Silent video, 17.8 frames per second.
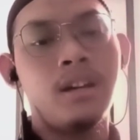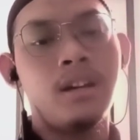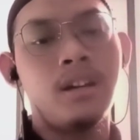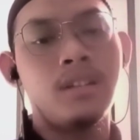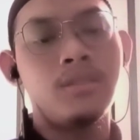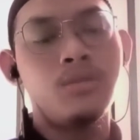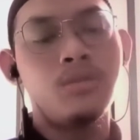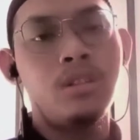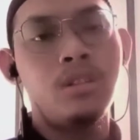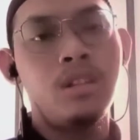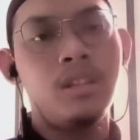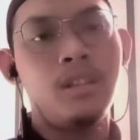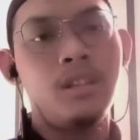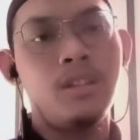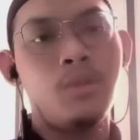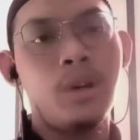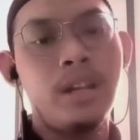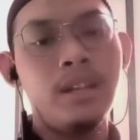
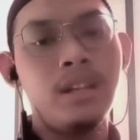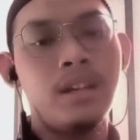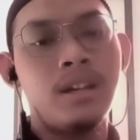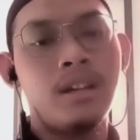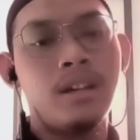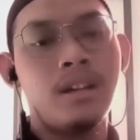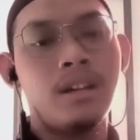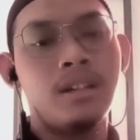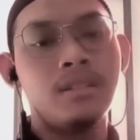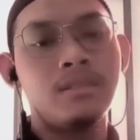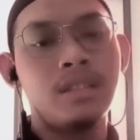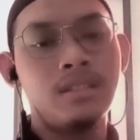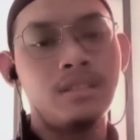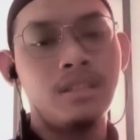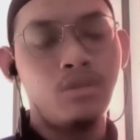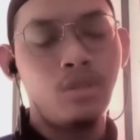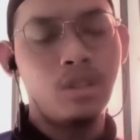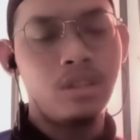2D1,
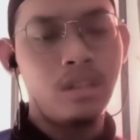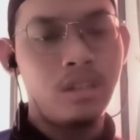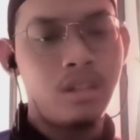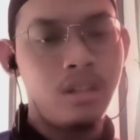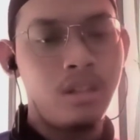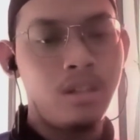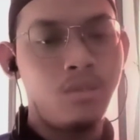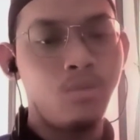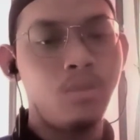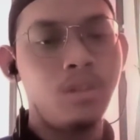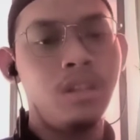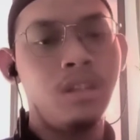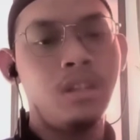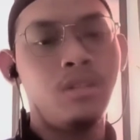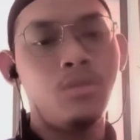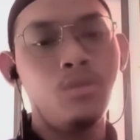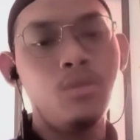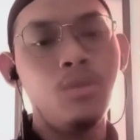Section 23
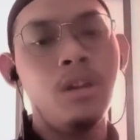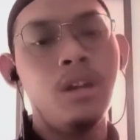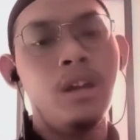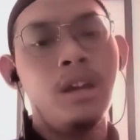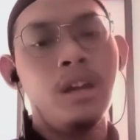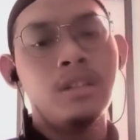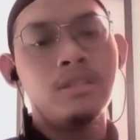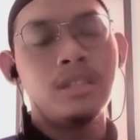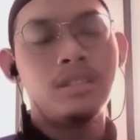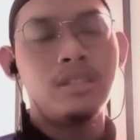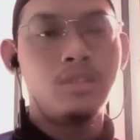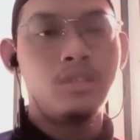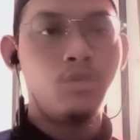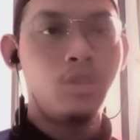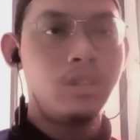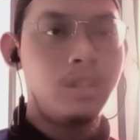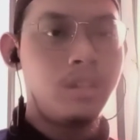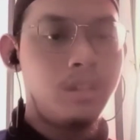2D2, Section
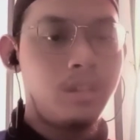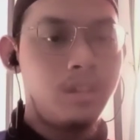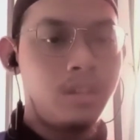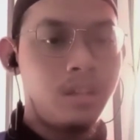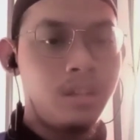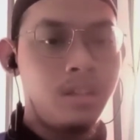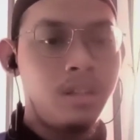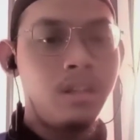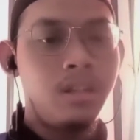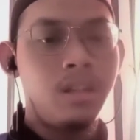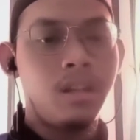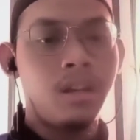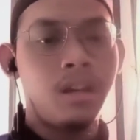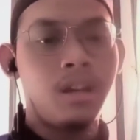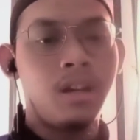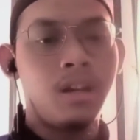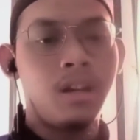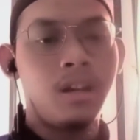23
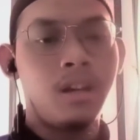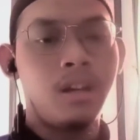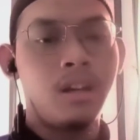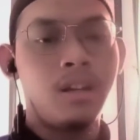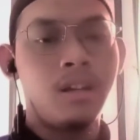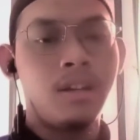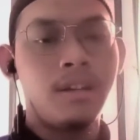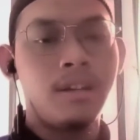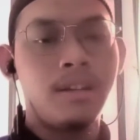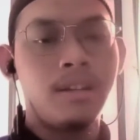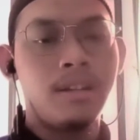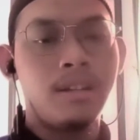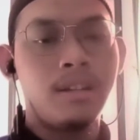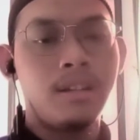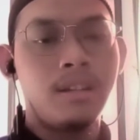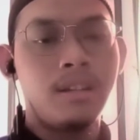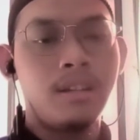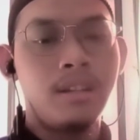
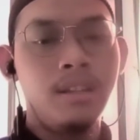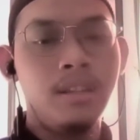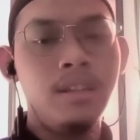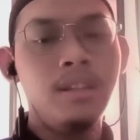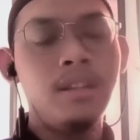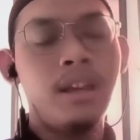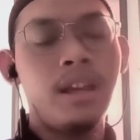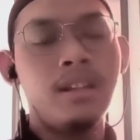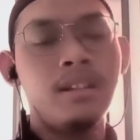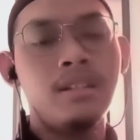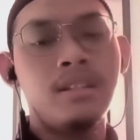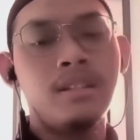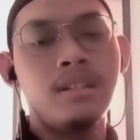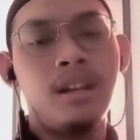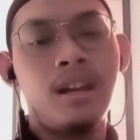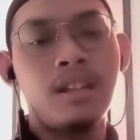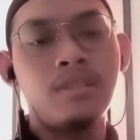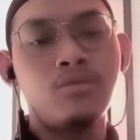E,
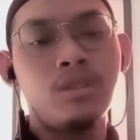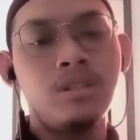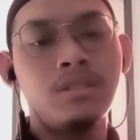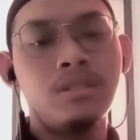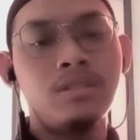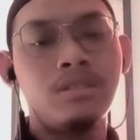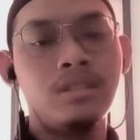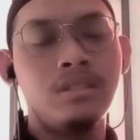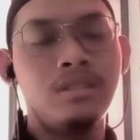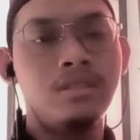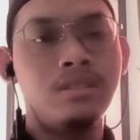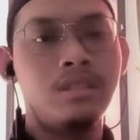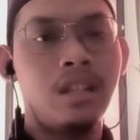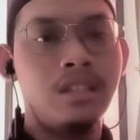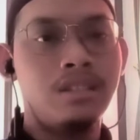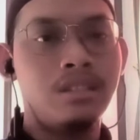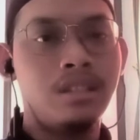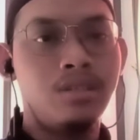and the last one is
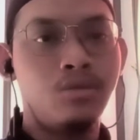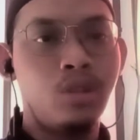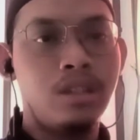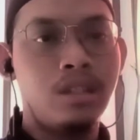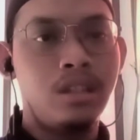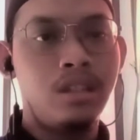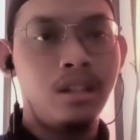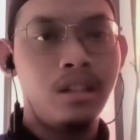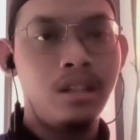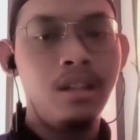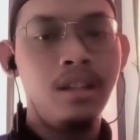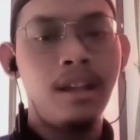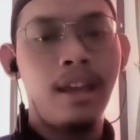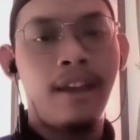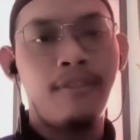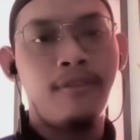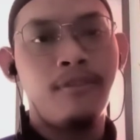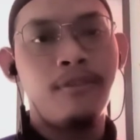Section 23 F.